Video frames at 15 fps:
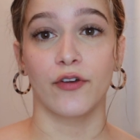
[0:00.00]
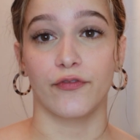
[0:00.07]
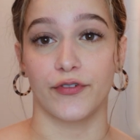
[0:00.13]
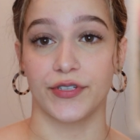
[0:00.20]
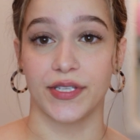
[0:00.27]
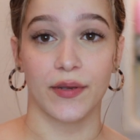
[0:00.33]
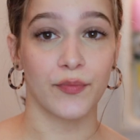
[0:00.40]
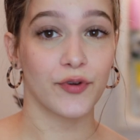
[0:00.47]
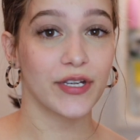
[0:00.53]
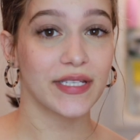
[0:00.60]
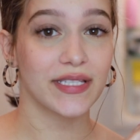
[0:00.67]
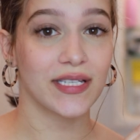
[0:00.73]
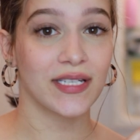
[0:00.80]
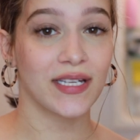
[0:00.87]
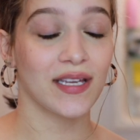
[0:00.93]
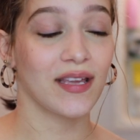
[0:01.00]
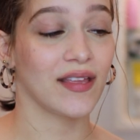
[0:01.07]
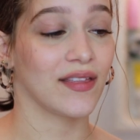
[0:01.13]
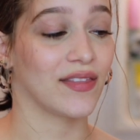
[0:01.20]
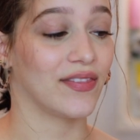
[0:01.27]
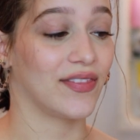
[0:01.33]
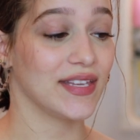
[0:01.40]
For some reason,
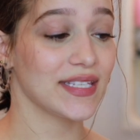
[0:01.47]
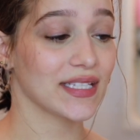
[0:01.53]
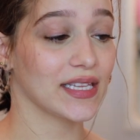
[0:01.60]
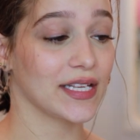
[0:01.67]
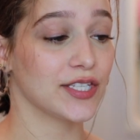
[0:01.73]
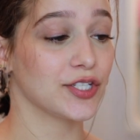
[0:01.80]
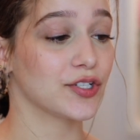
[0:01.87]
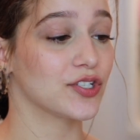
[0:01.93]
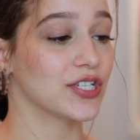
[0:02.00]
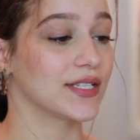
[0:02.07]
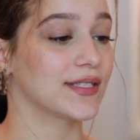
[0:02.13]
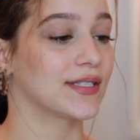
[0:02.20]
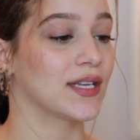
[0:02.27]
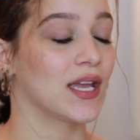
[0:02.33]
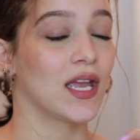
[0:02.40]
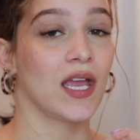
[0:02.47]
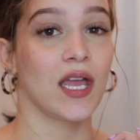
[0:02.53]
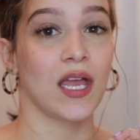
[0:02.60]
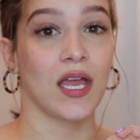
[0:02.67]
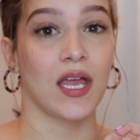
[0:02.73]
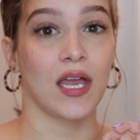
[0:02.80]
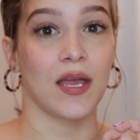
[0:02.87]
this cleanser just
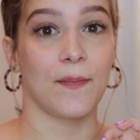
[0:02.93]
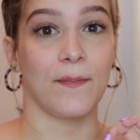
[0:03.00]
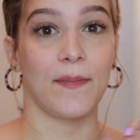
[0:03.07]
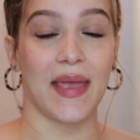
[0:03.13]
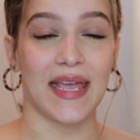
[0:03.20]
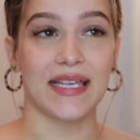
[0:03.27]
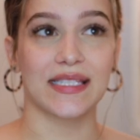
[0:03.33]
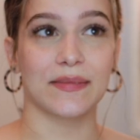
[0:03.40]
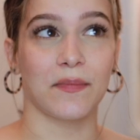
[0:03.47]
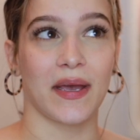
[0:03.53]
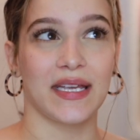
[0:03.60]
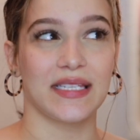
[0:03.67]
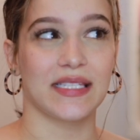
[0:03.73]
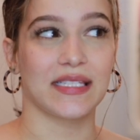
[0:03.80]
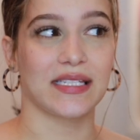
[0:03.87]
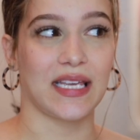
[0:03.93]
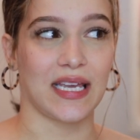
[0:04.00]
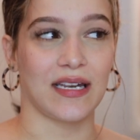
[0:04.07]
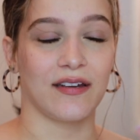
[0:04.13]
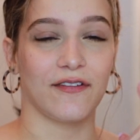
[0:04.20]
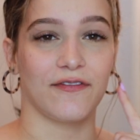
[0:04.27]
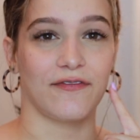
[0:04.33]
makes my
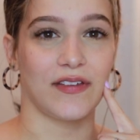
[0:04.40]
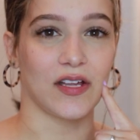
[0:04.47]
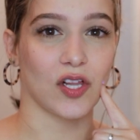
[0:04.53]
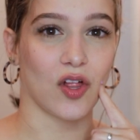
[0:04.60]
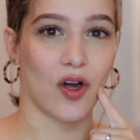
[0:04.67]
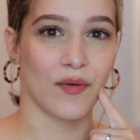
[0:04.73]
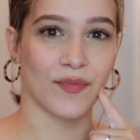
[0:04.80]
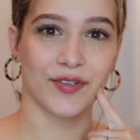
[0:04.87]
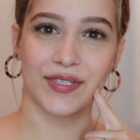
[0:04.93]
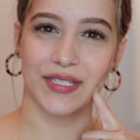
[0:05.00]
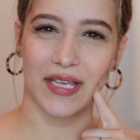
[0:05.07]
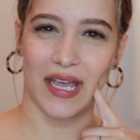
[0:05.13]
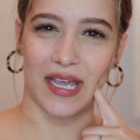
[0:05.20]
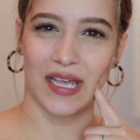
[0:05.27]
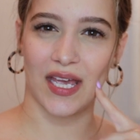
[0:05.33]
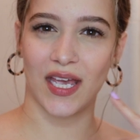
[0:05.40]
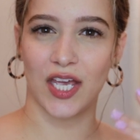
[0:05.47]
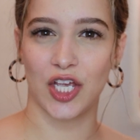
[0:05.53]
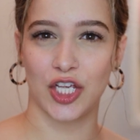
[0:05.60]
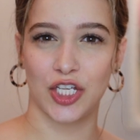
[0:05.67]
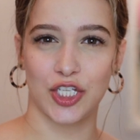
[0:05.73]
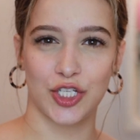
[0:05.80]
skin feel almost like
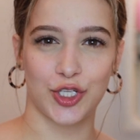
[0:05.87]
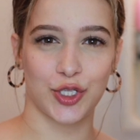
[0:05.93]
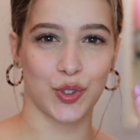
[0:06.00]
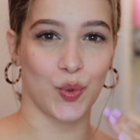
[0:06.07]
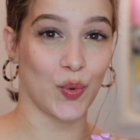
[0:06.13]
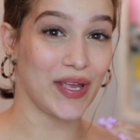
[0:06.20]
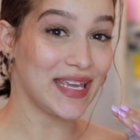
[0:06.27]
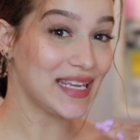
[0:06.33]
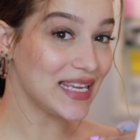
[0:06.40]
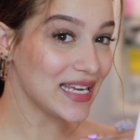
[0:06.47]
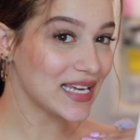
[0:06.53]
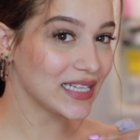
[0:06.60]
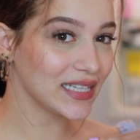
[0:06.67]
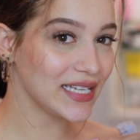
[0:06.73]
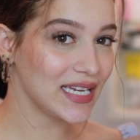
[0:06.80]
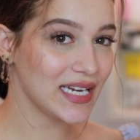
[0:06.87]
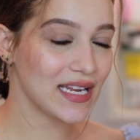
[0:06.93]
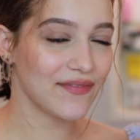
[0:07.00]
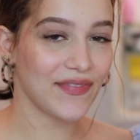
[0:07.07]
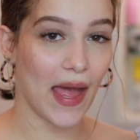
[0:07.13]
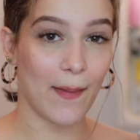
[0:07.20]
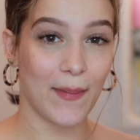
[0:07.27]
squeaky clean,
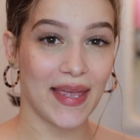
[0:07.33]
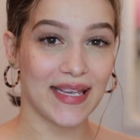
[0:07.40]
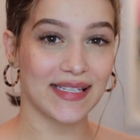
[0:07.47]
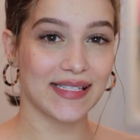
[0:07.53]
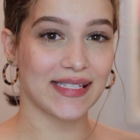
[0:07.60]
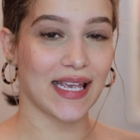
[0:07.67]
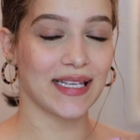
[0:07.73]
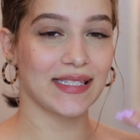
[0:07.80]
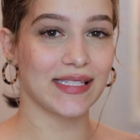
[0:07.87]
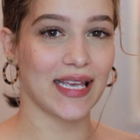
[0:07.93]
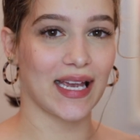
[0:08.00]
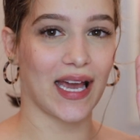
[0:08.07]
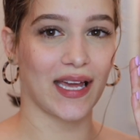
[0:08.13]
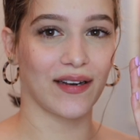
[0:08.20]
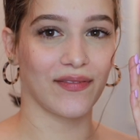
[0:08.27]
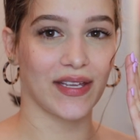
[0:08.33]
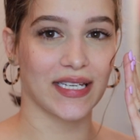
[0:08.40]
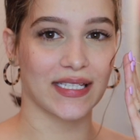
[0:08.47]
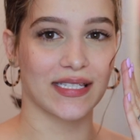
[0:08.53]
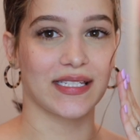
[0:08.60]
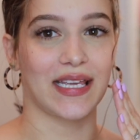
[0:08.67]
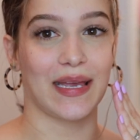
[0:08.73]
if that makes sense. It kind of like
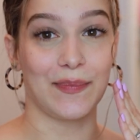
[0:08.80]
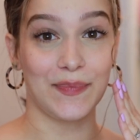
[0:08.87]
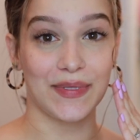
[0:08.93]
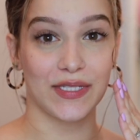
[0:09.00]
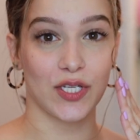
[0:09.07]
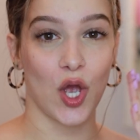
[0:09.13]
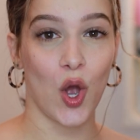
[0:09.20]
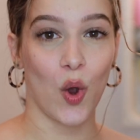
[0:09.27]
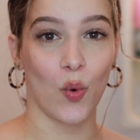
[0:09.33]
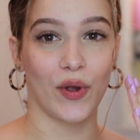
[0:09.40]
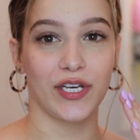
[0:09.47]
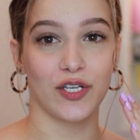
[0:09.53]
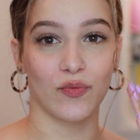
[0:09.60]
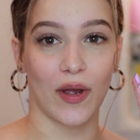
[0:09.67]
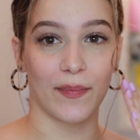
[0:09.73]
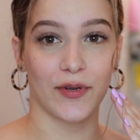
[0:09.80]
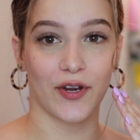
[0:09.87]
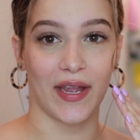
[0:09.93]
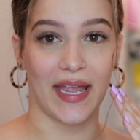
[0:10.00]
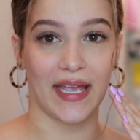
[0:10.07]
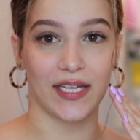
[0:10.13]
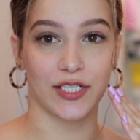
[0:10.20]
skips when you rub your
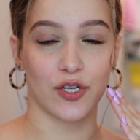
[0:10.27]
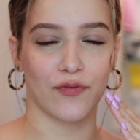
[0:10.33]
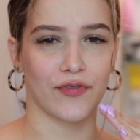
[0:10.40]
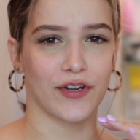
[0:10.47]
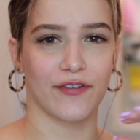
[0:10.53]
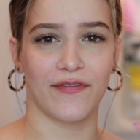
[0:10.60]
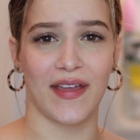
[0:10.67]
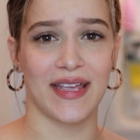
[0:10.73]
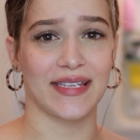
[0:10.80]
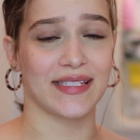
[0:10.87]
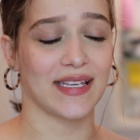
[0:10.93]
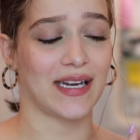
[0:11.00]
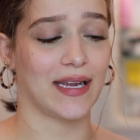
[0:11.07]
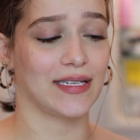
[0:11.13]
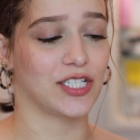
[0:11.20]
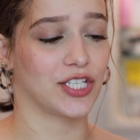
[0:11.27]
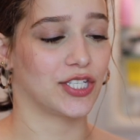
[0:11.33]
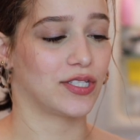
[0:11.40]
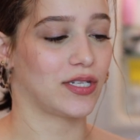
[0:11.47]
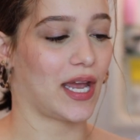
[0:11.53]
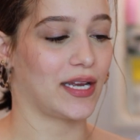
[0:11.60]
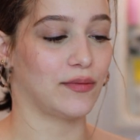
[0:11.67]
hand over your face and I just,
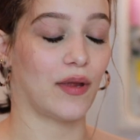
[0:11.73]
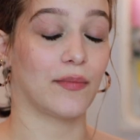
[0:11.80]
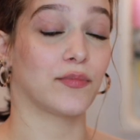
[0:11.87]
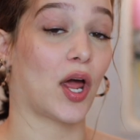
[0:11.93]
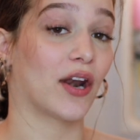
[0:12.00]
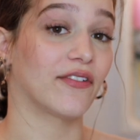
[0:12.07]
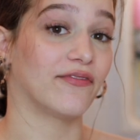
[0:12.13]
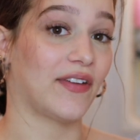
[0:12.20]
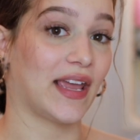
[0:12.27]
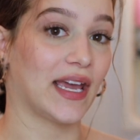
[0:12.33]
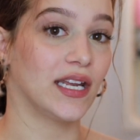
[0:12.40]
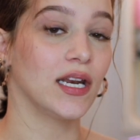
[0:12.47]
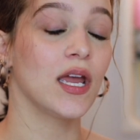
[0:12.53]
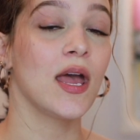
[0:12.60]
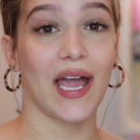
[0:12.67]
I, am not a fan.